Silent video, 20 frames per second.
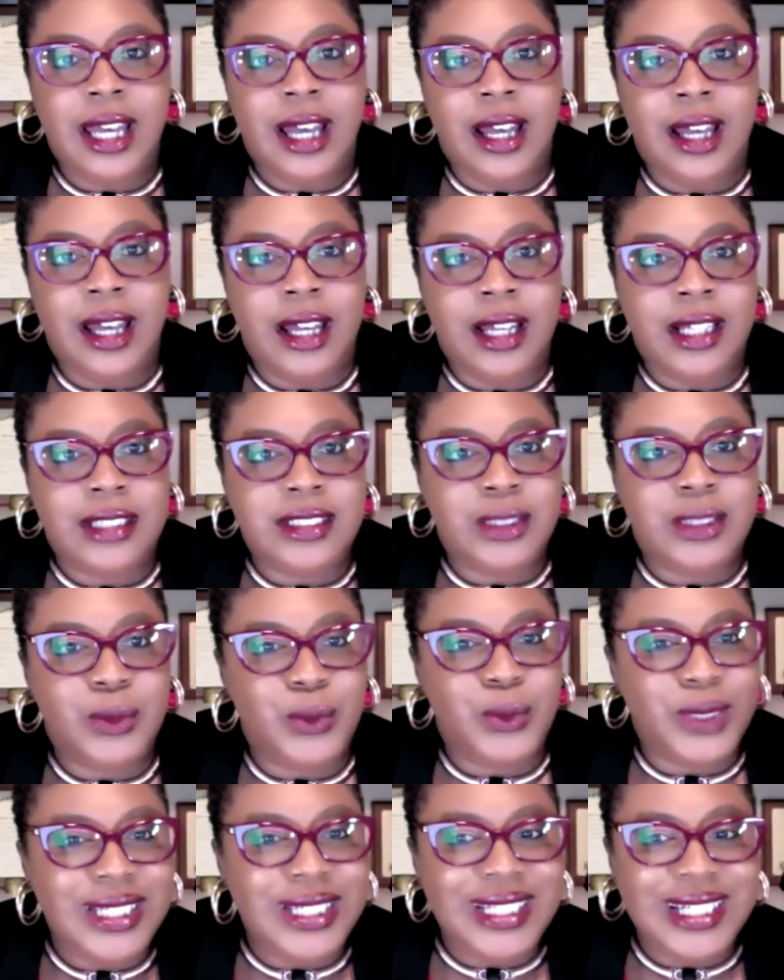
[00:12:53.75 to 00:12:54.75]
to
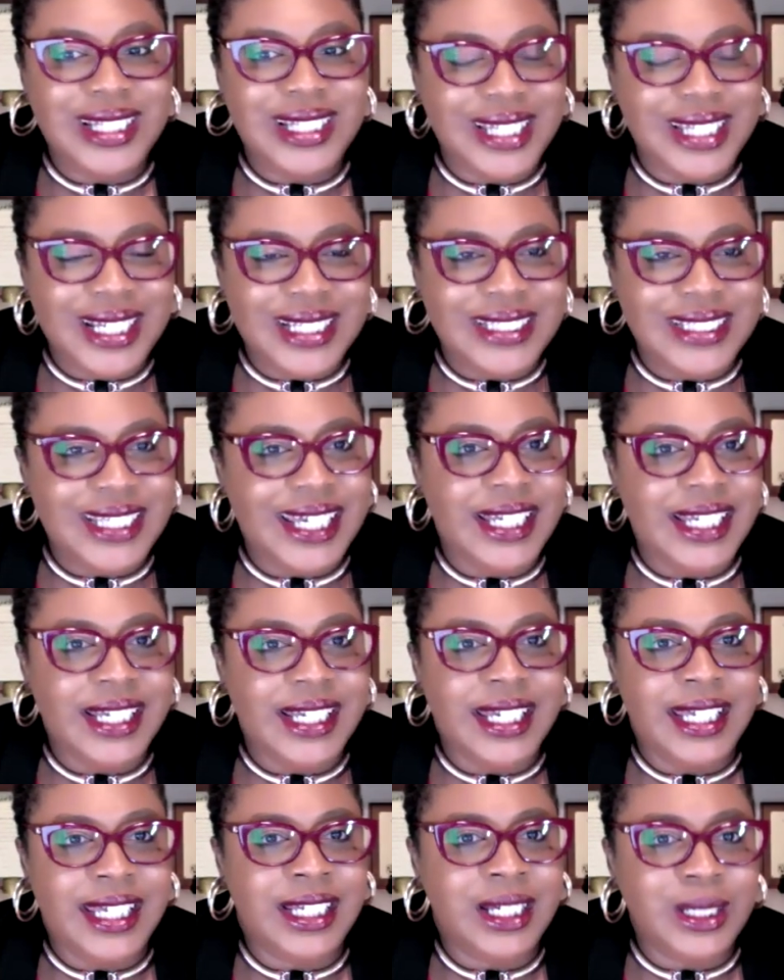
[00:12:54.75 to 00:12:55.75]
really collect data
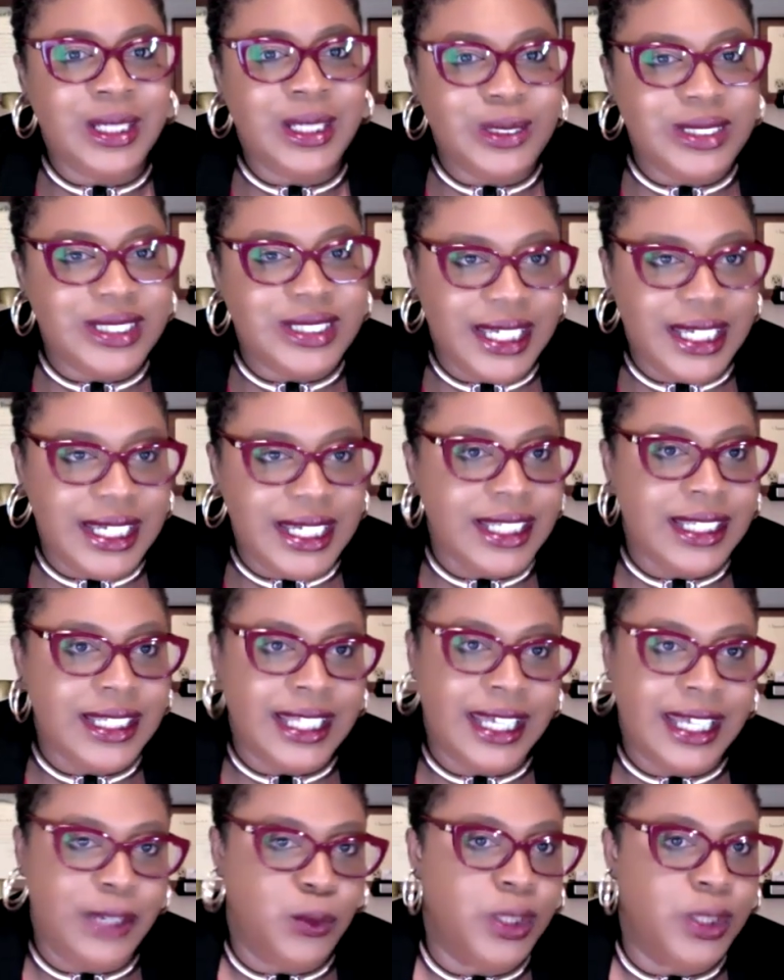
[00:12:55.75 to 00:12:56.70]
and understand